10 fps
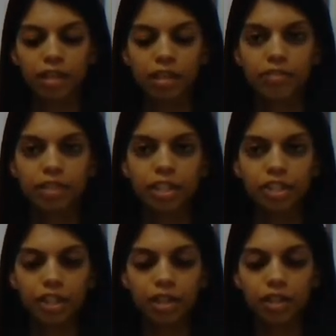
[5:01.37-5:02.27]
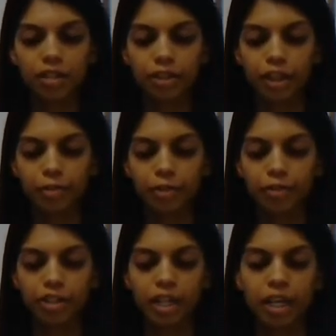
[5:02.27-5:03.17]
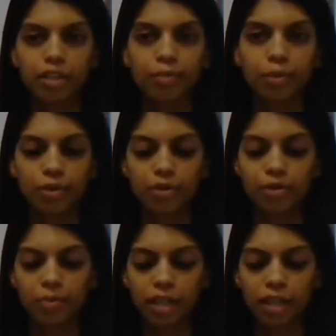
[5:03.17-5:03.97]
is reaching an agreement for child support to